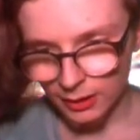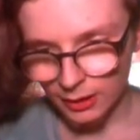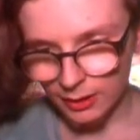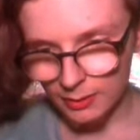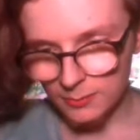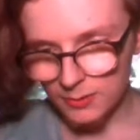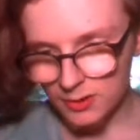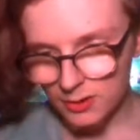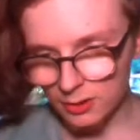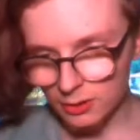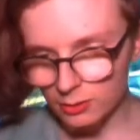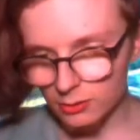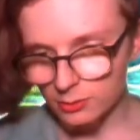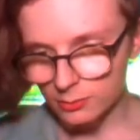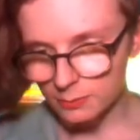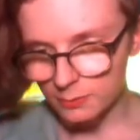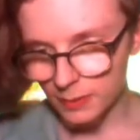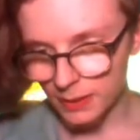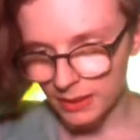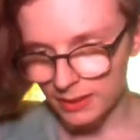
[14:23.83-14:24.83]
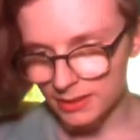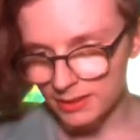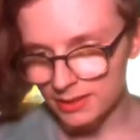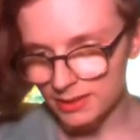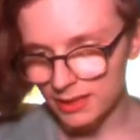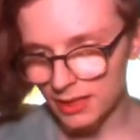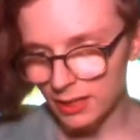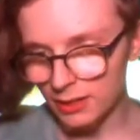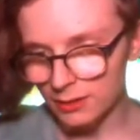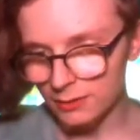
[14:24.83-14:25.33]
I'm startled by the
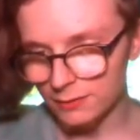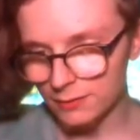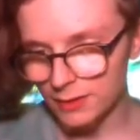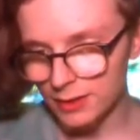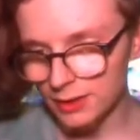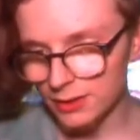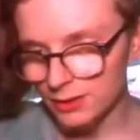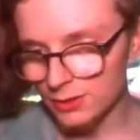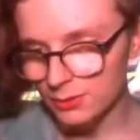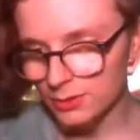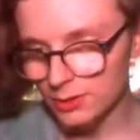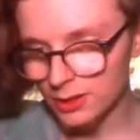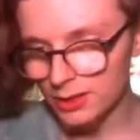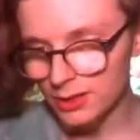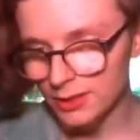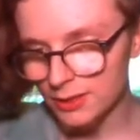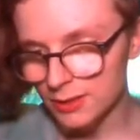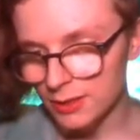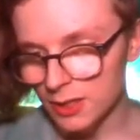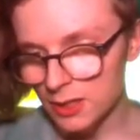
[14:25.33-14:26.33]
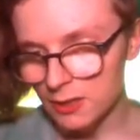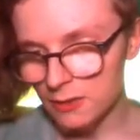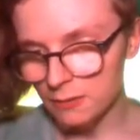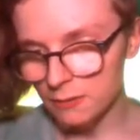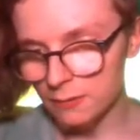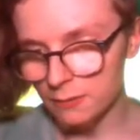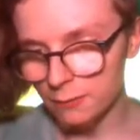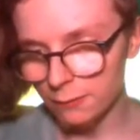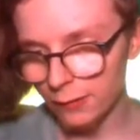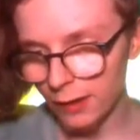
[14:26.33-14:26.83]
sound of Tatsuki's
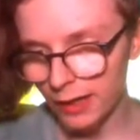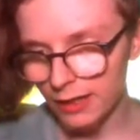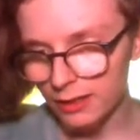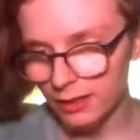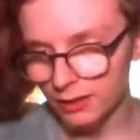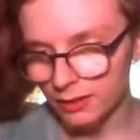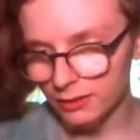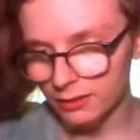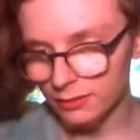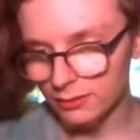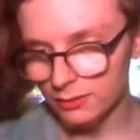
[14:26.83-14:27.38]
violent...